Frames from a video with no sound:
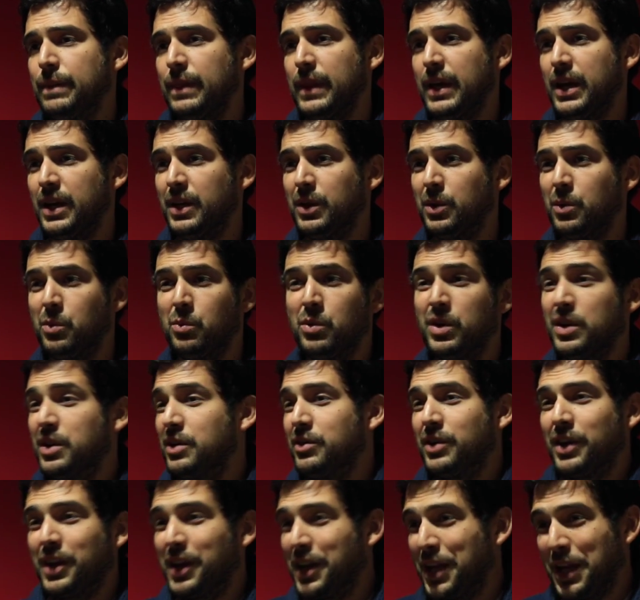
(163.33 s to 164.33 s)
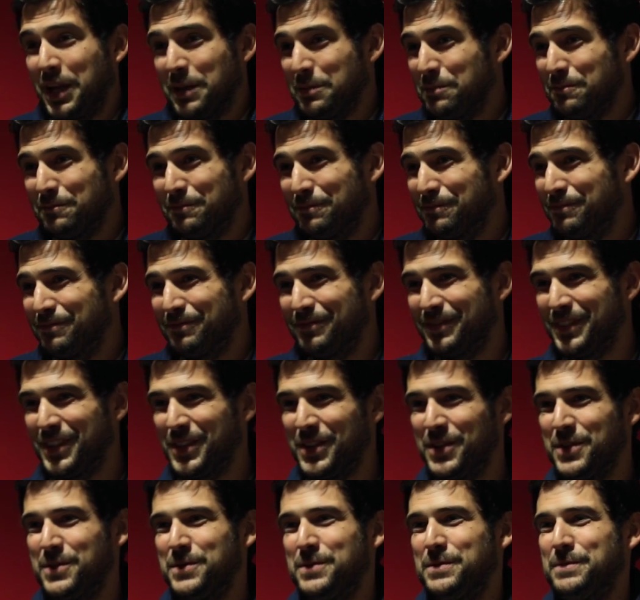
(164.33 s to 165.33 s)
and whatever came, you
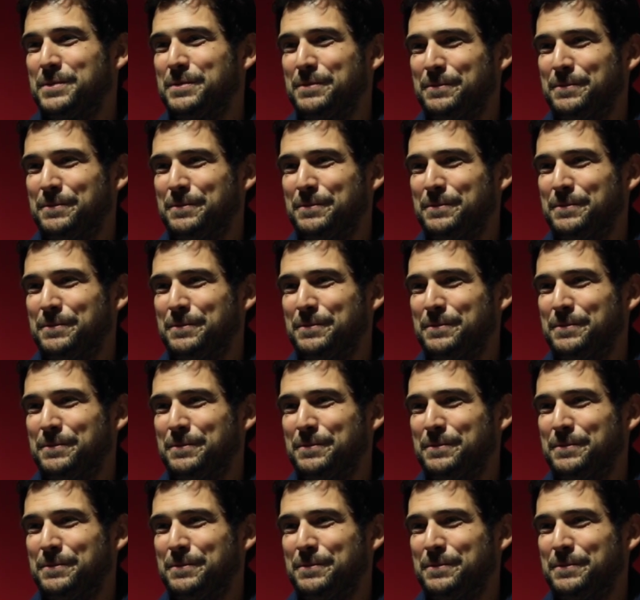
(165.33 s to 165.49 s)
know.